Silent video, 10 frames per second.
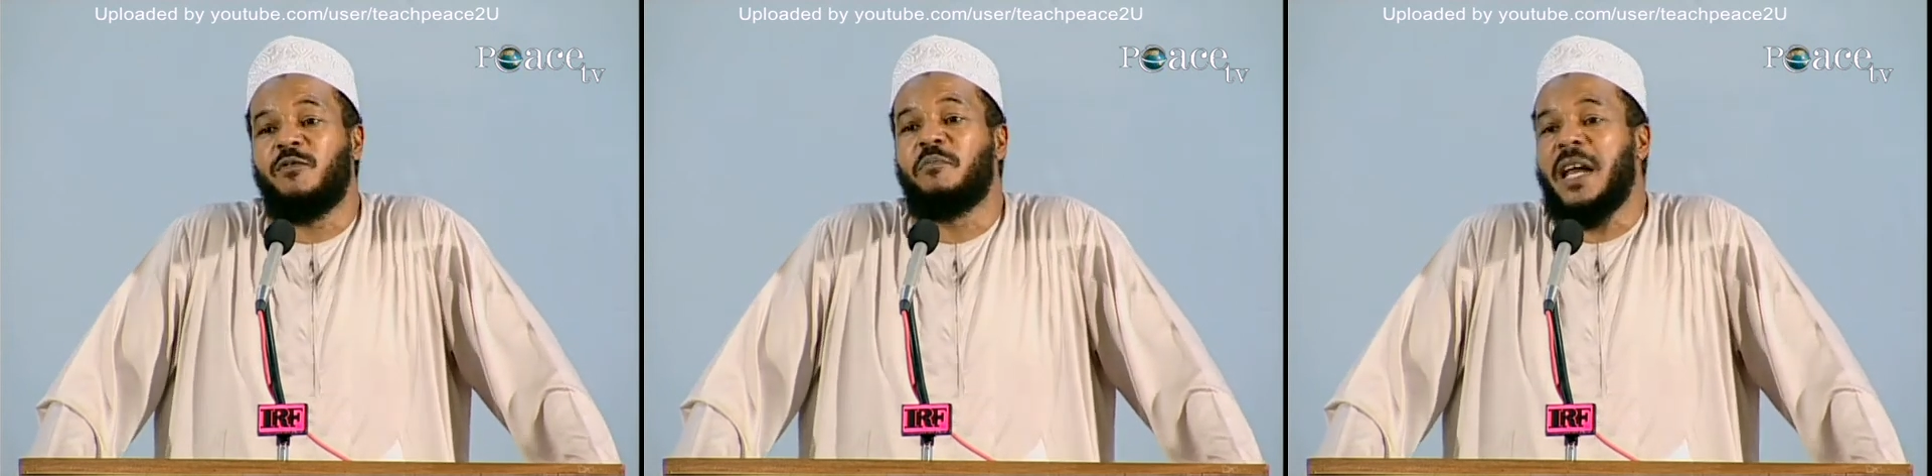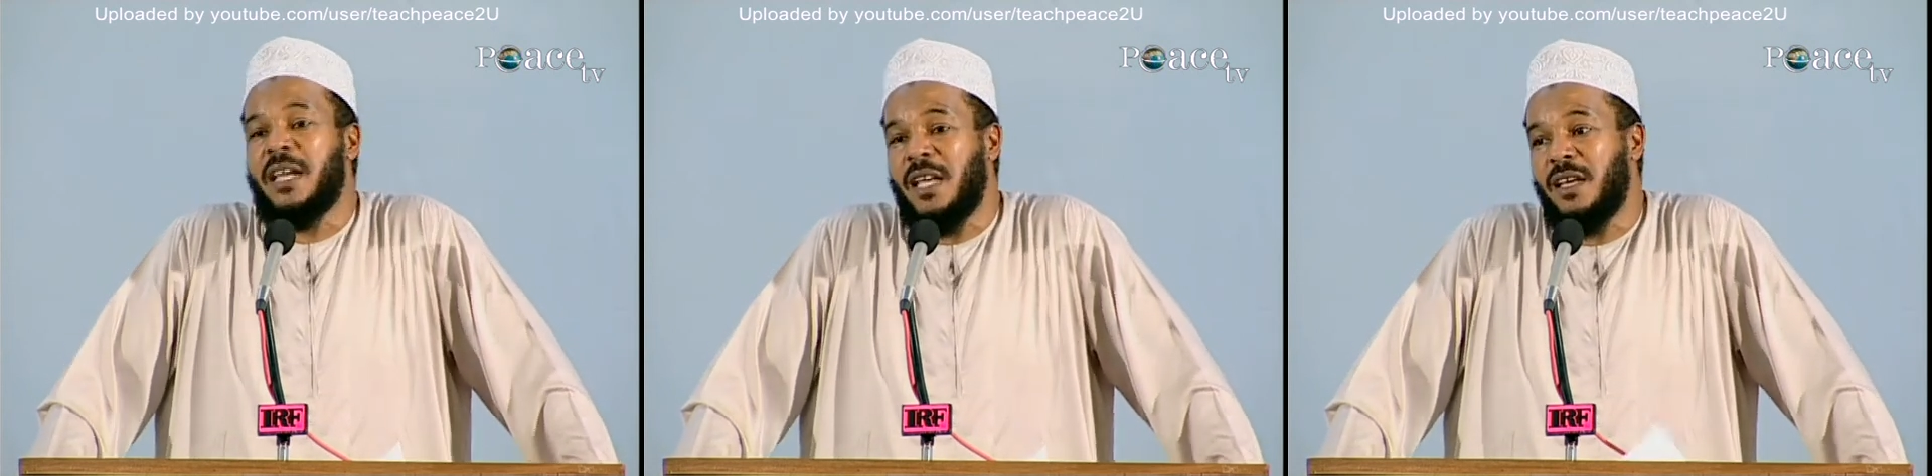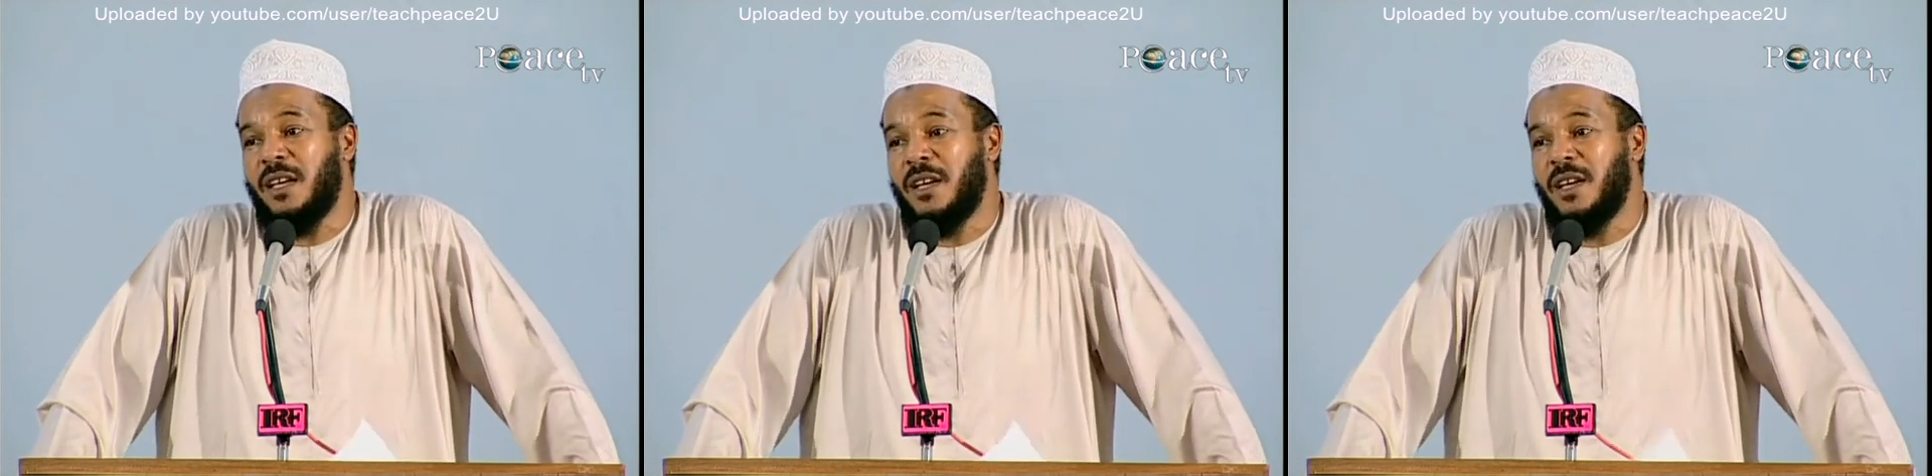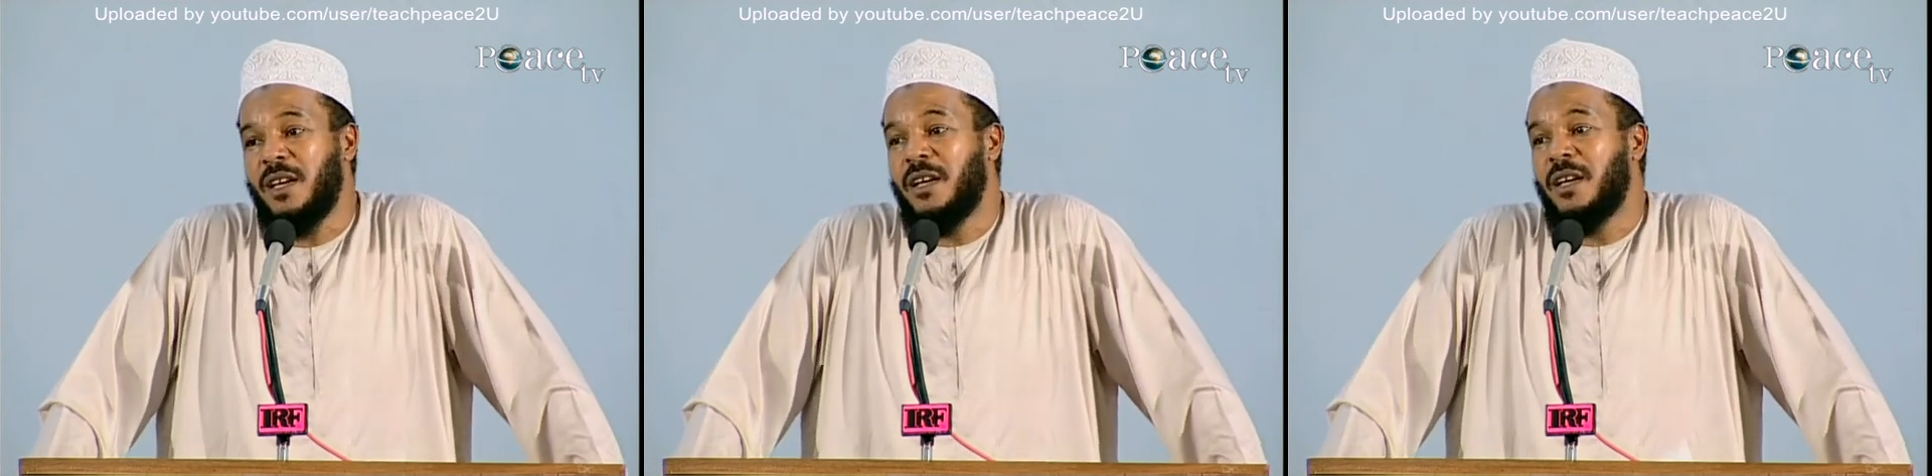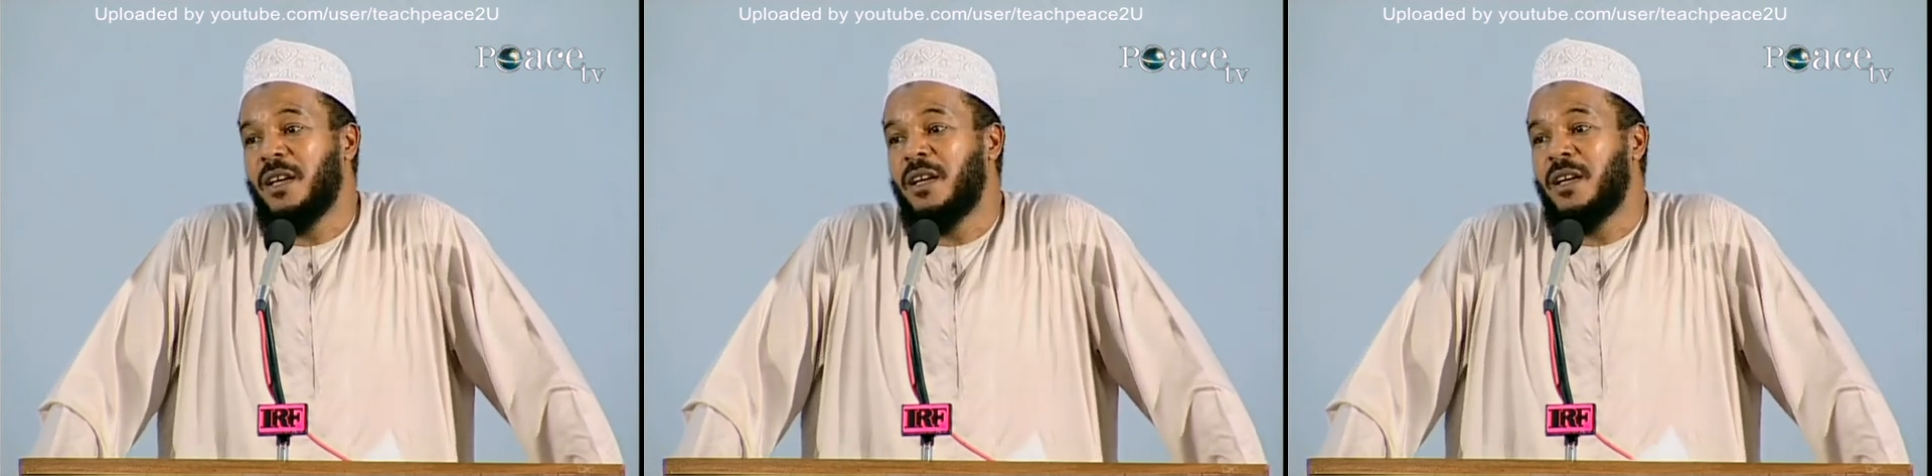money,
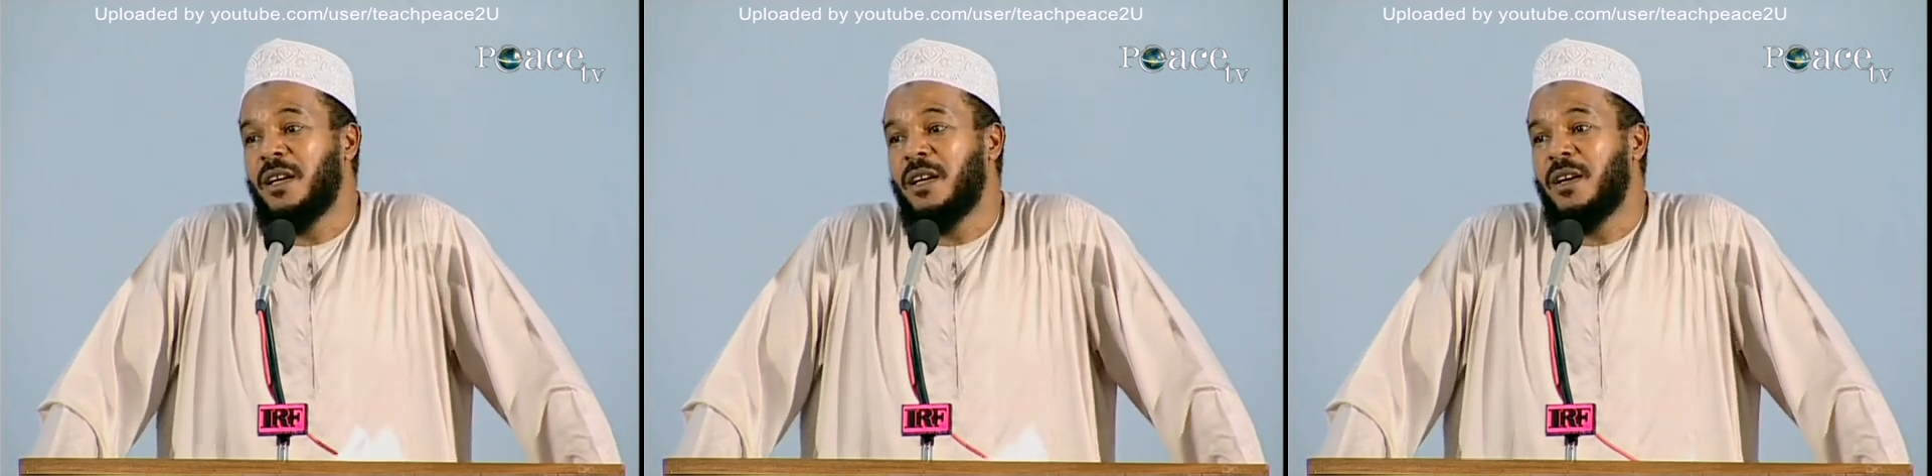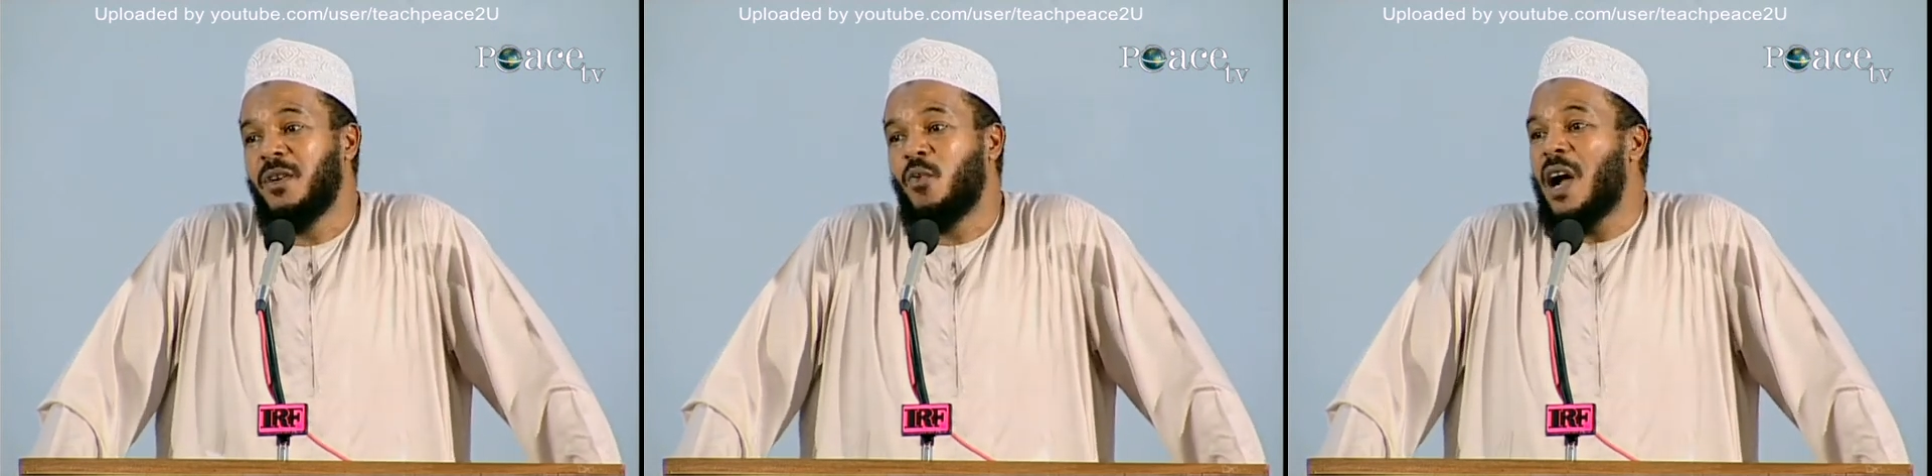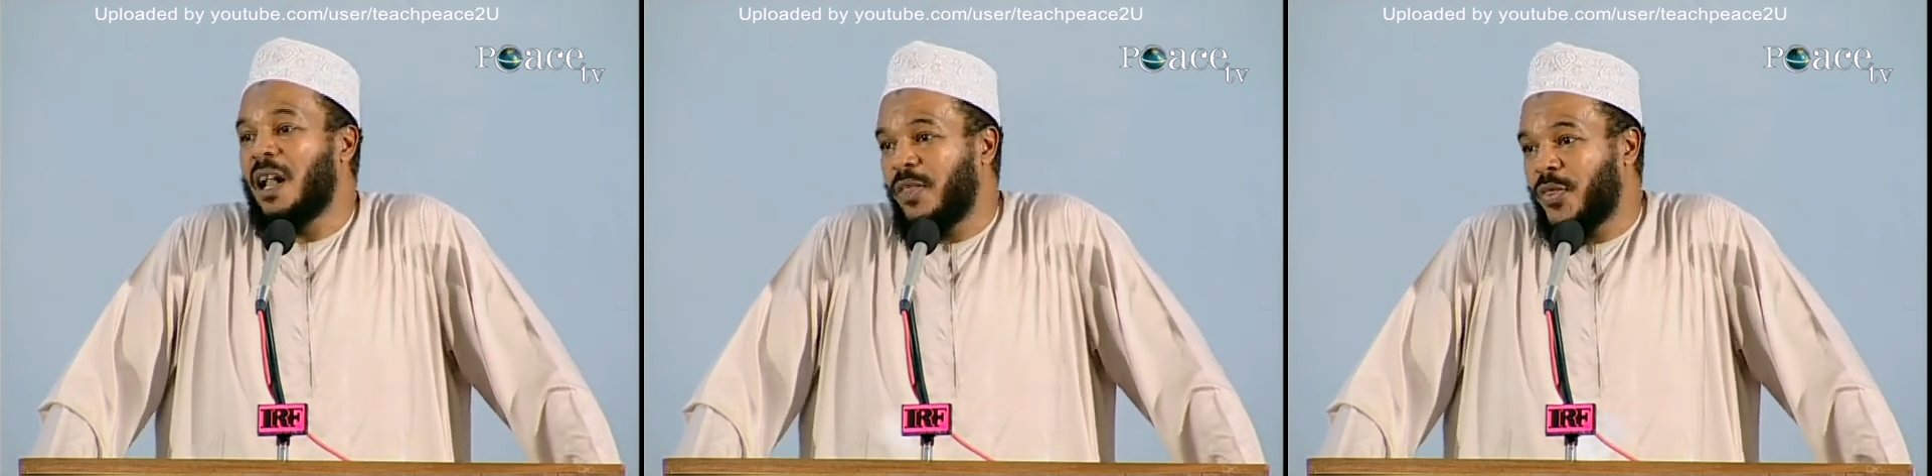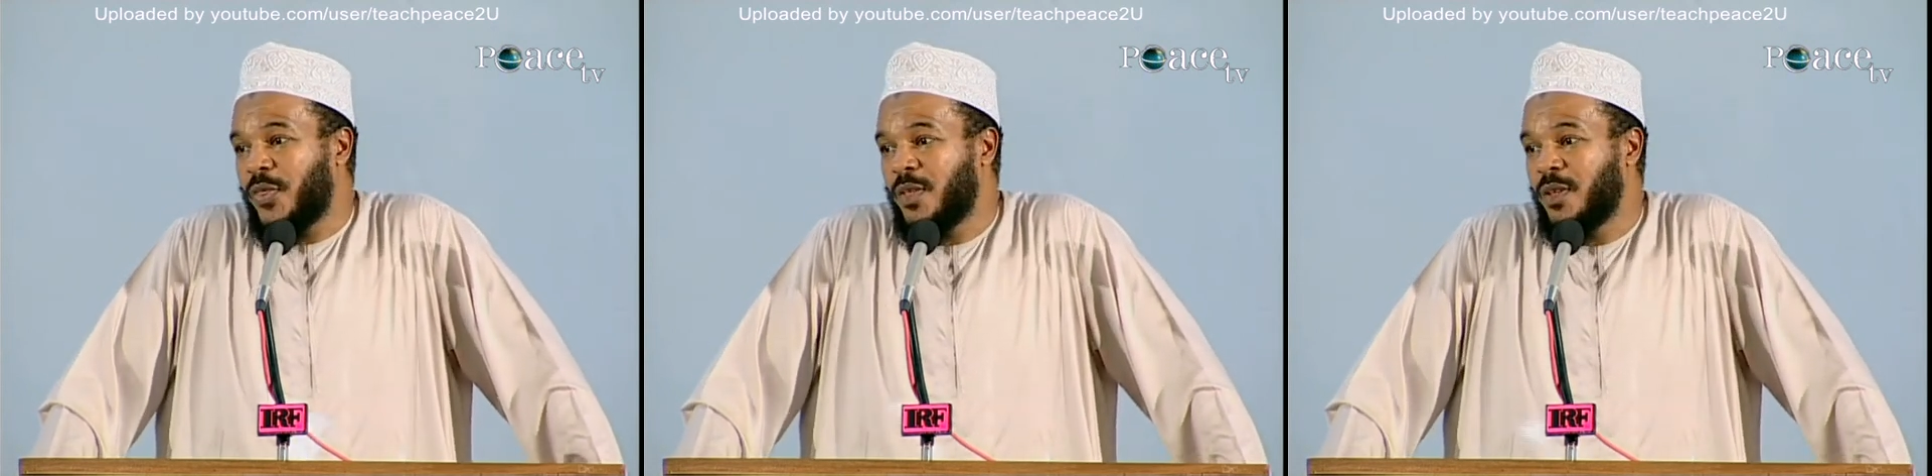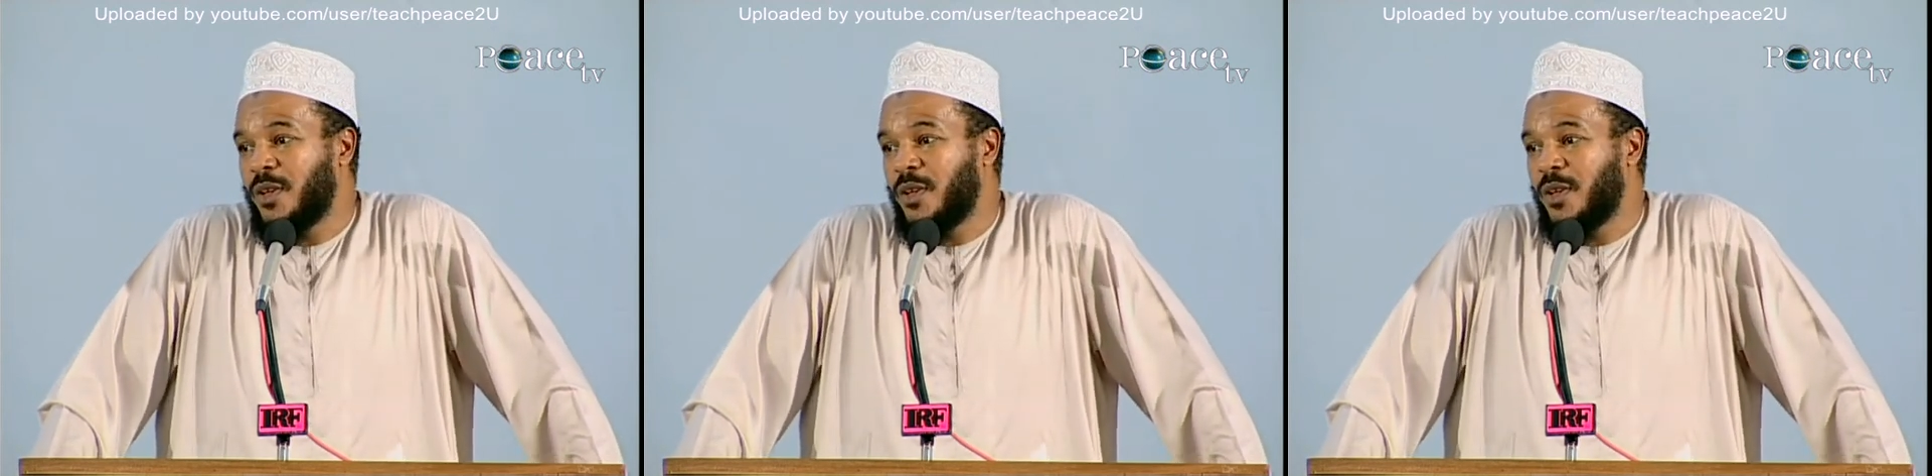wealth